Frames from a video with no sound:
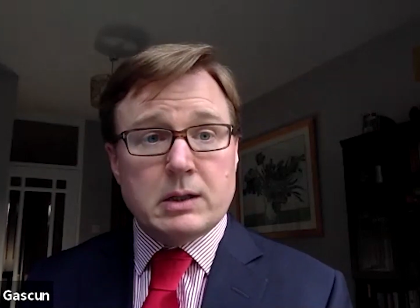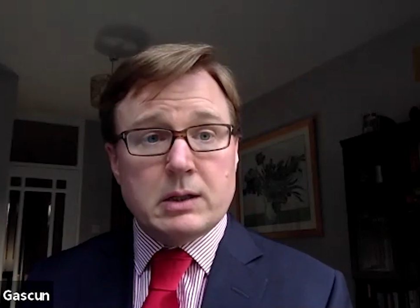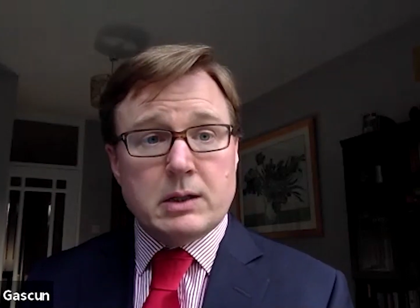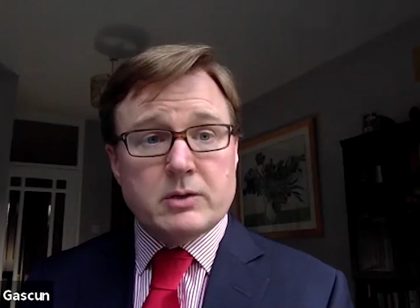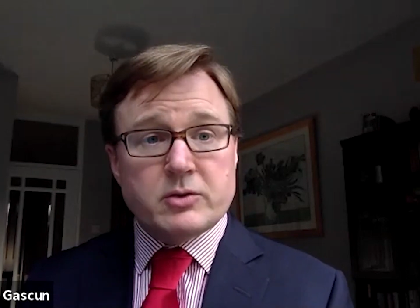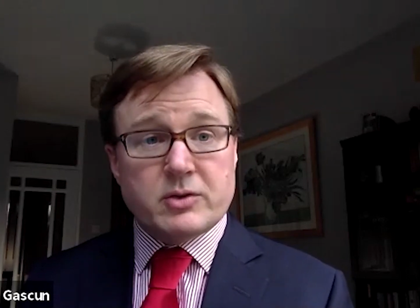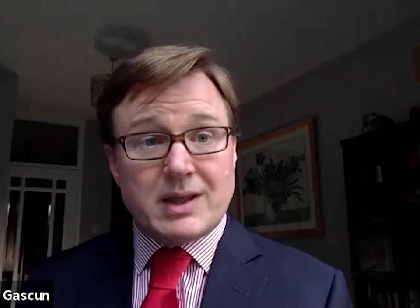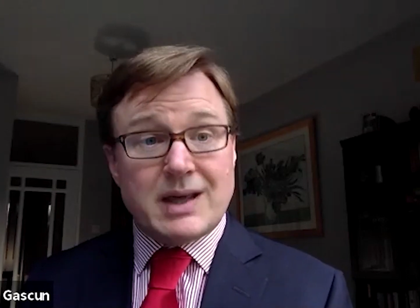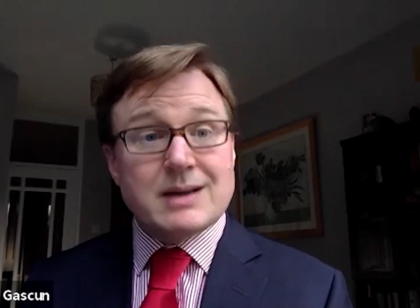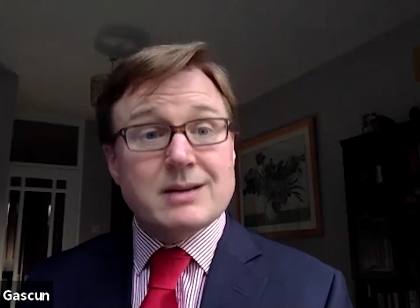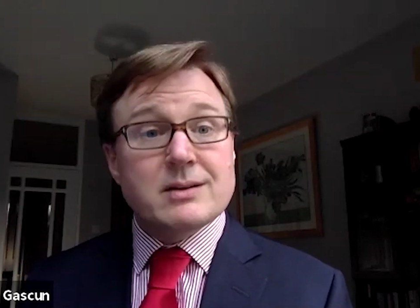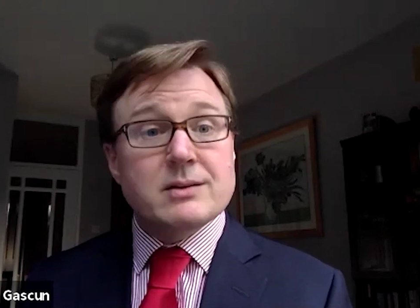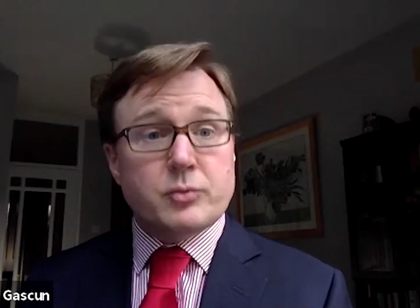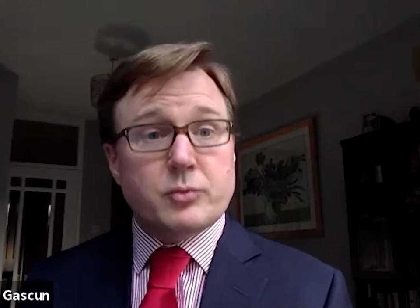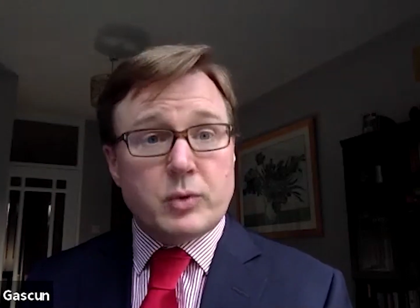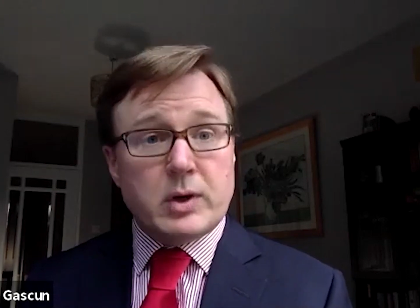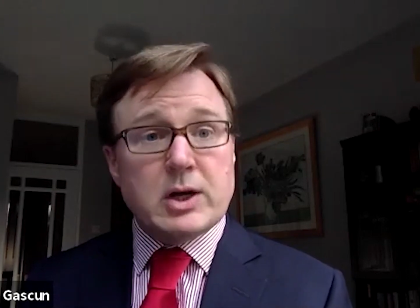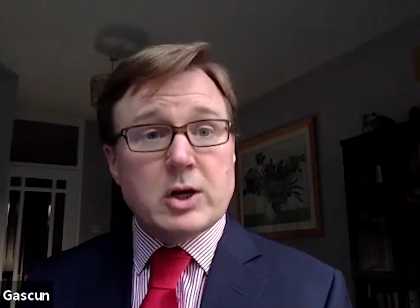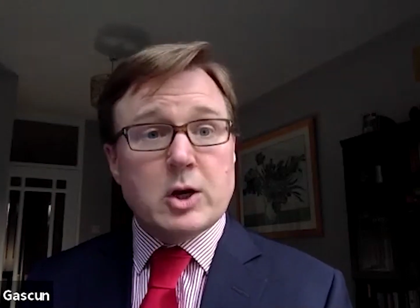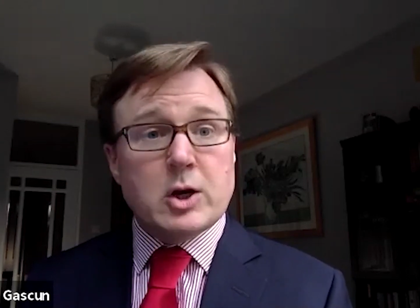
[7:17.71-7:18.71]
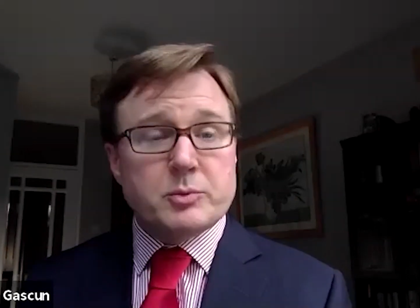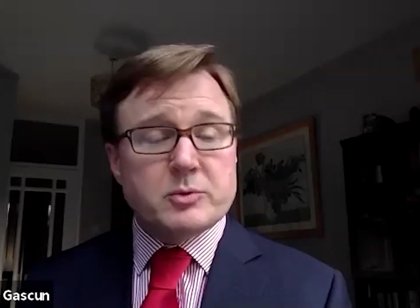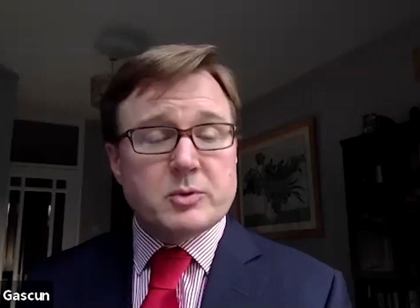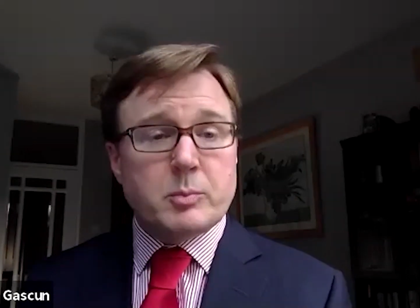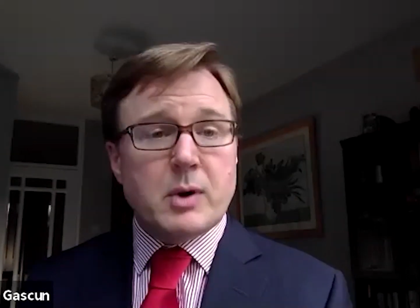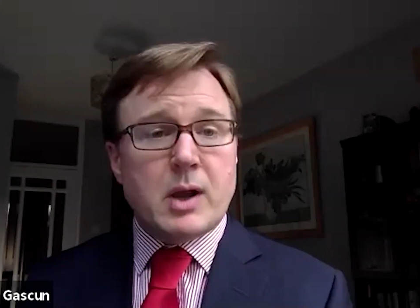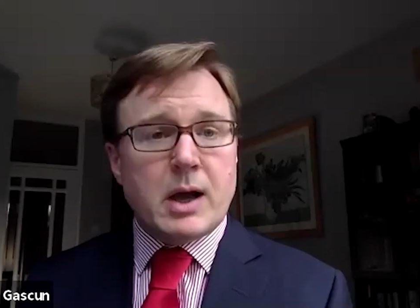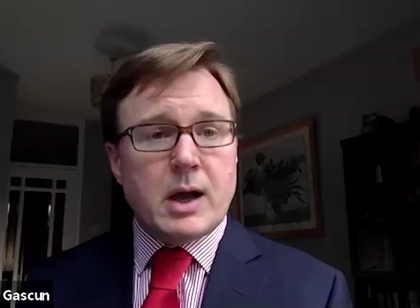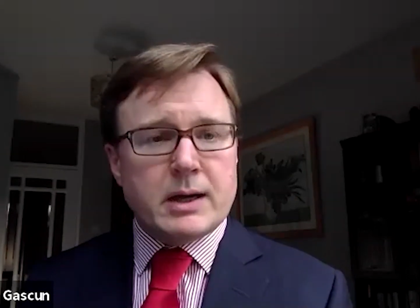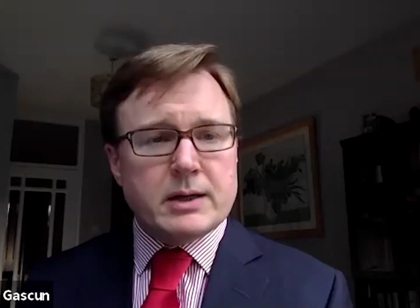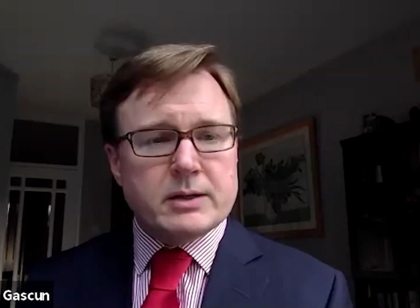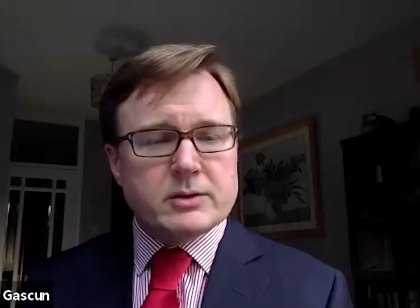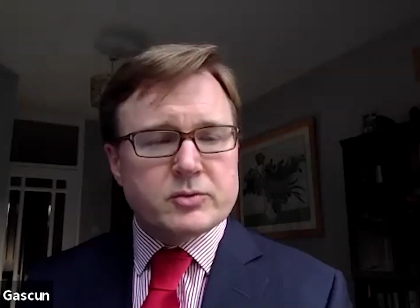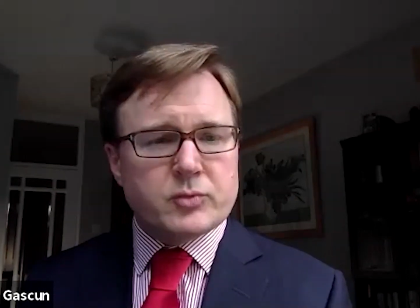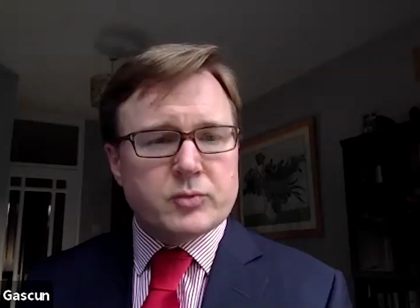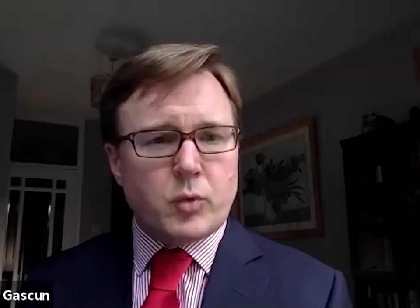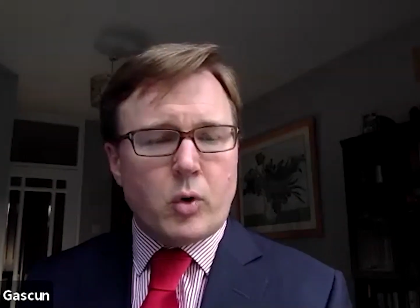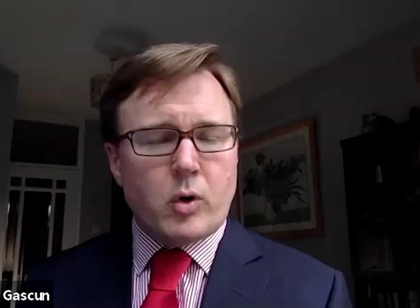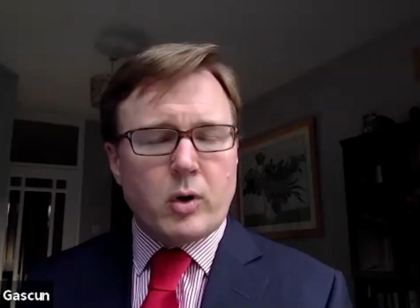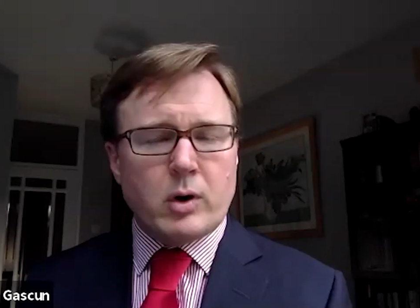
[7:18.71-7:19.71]
So that has freed up supplies
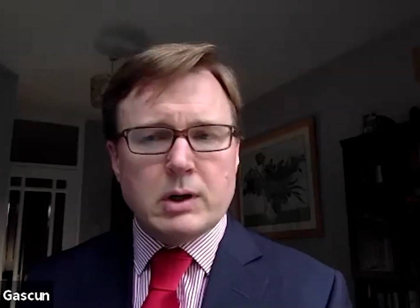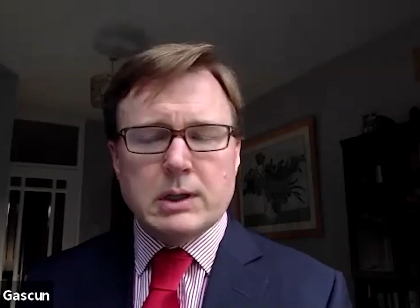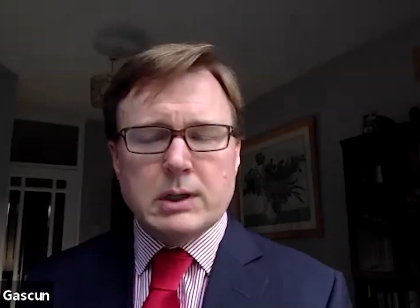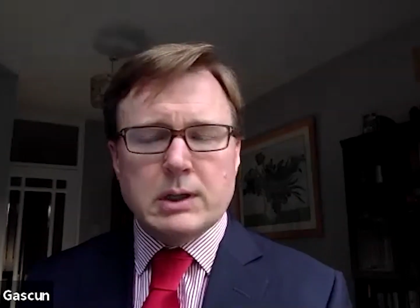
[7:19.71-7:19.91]
for